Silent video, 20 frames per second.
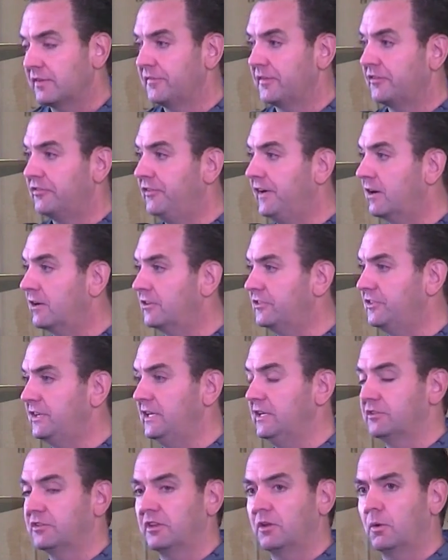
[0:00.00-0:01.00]
of the
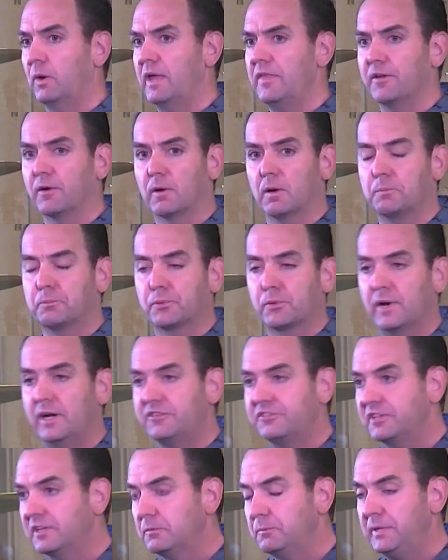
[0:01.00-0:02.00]
Pharisees and the way they're
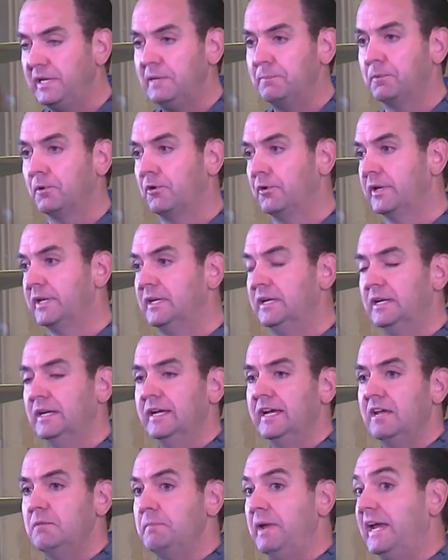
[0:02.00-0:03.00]
oppressing people and,
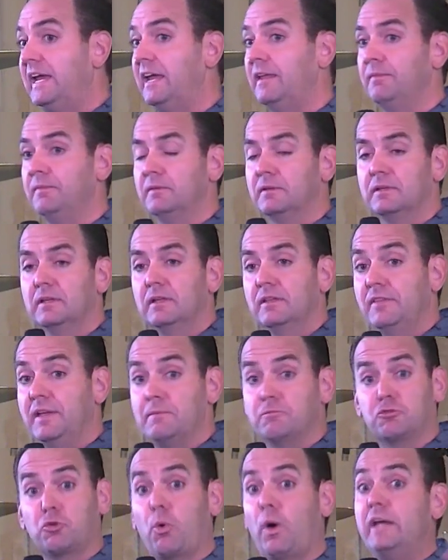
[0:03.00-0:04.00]
and making
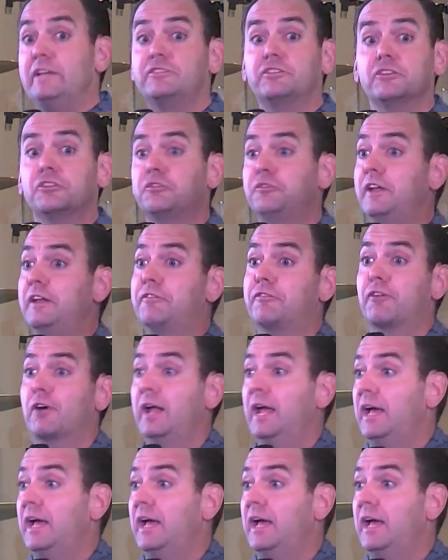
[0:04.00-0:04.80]
them twice as fit for